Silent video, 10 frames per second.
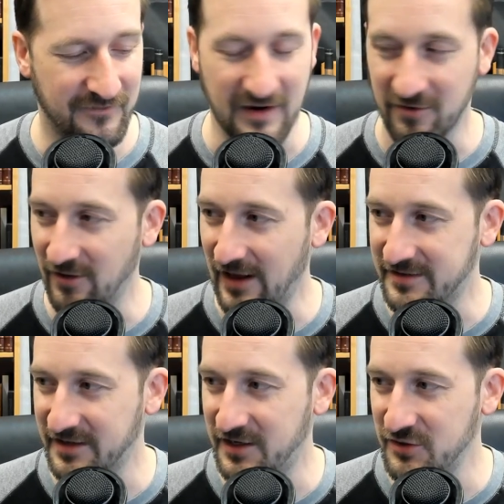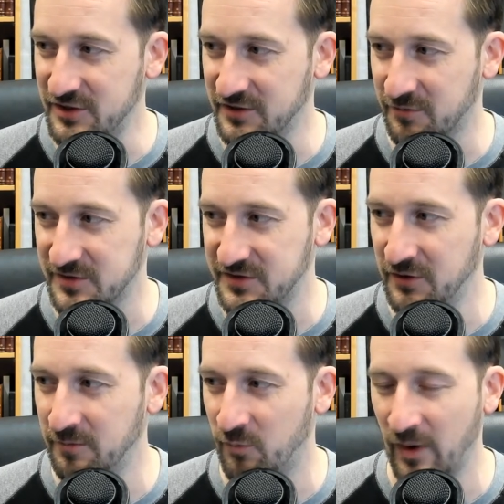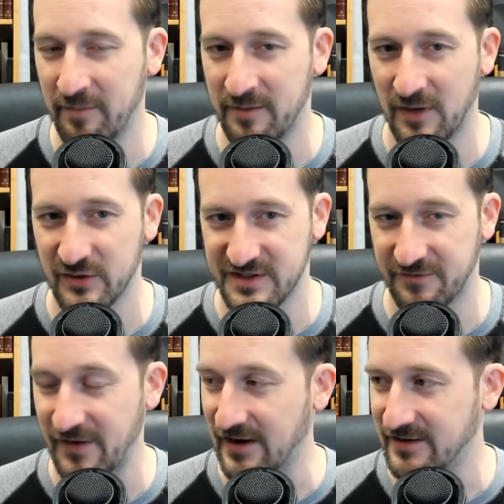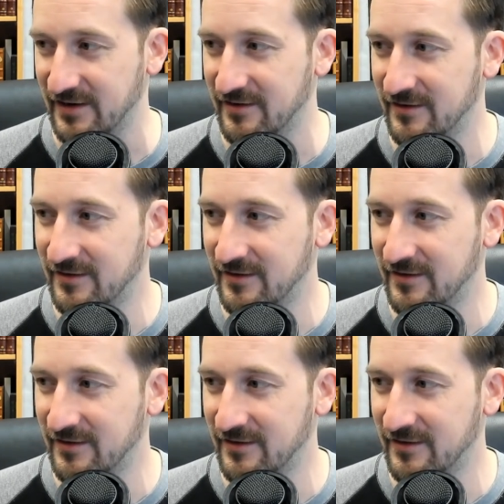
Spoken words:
federal executions resumed, women most affected.